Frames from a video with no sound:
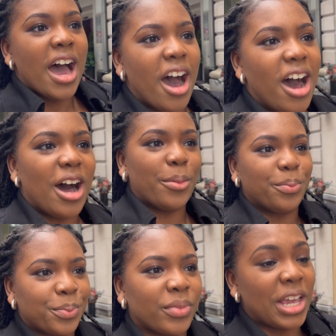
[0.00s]

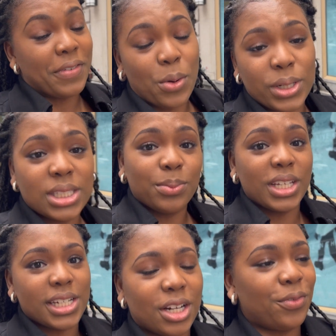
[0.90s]
If I want something
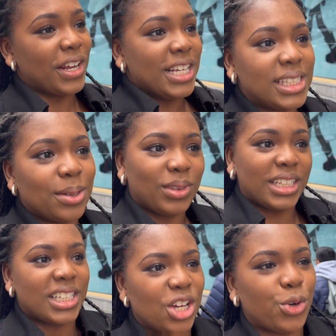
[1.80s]
done, if I need something
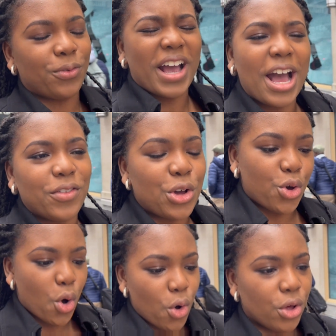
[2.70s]
done, or if I have a
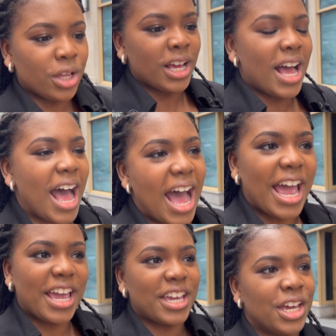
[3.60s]
goal,
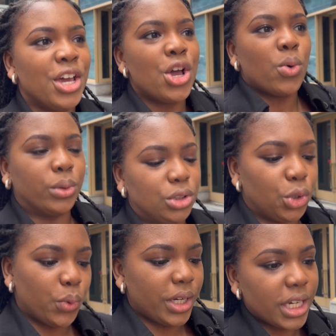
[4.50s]
I will
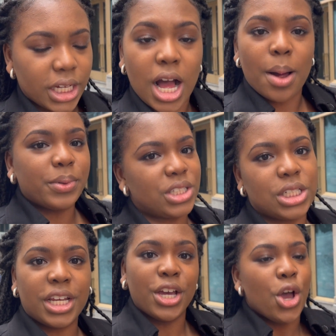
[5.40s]
do it, accomplish
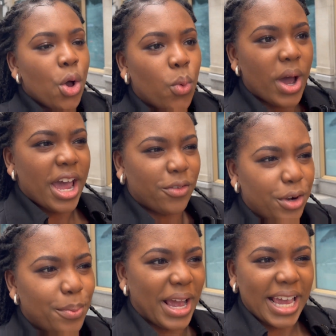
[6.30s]
it,
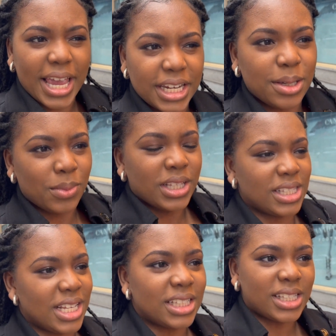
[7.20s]
whatever, by any means
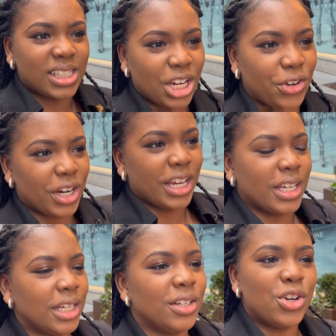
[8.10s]
necessary.
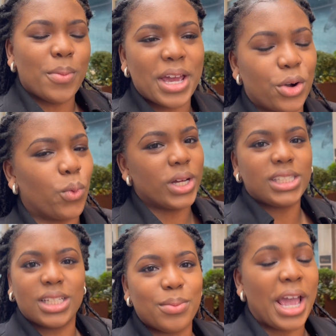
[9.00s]
No matter
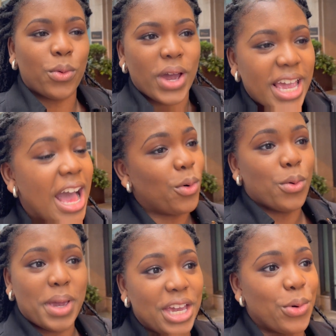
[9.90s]
what's in my way, I will
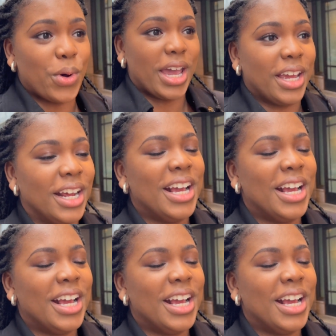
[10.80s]
make a way.